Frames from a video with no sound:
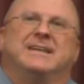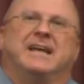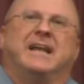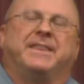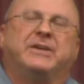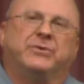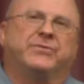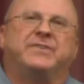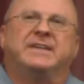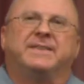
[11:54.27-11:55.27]
And I think you'll
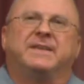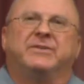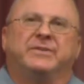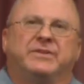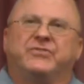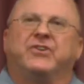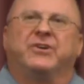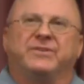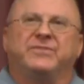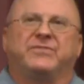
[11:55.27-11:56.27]
see it there in the
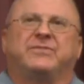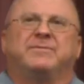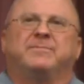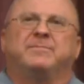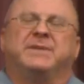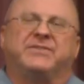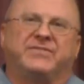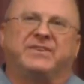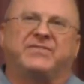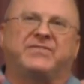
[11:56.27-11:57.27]
charts. But
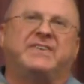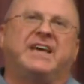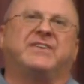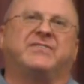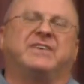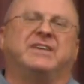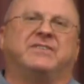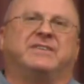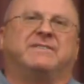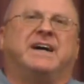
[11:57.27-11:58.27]
success is
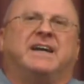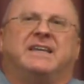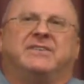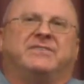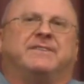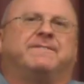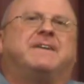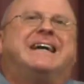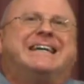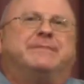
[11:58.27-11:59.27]

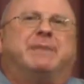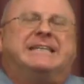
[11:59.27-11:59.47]
defined by